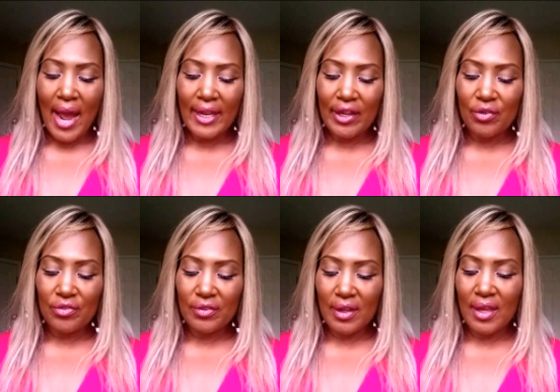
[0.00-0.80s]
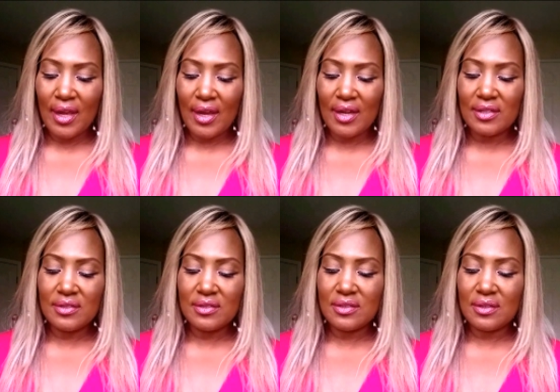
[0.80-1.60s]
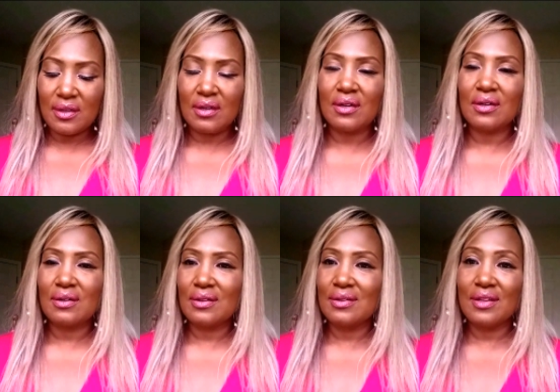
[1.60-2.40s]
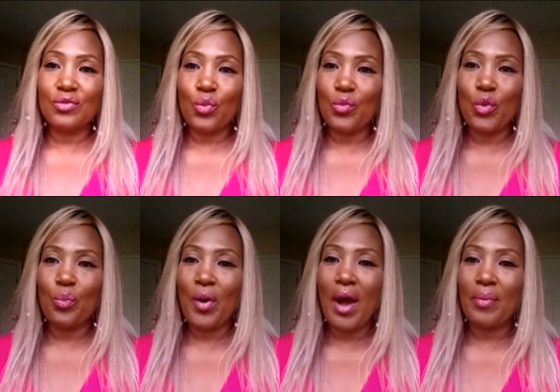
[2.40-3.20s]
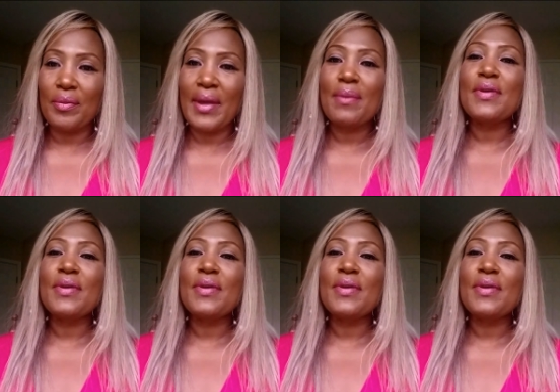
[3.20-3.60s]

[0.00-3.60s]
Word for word: highlighters, and this one will probably